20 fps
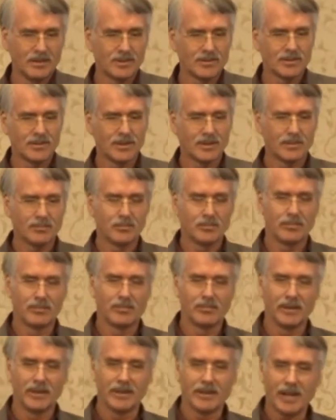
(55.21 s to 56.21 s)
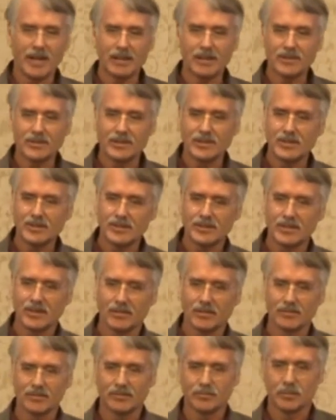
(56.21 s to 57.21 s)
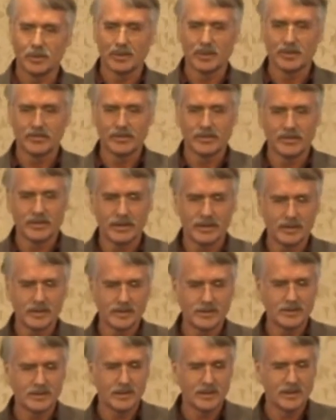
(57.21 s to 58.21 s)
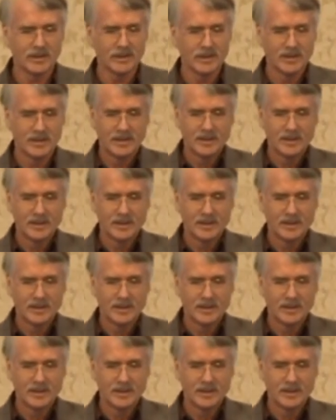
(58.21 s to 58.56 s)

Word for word: is that reanalyses have proliferated, uh,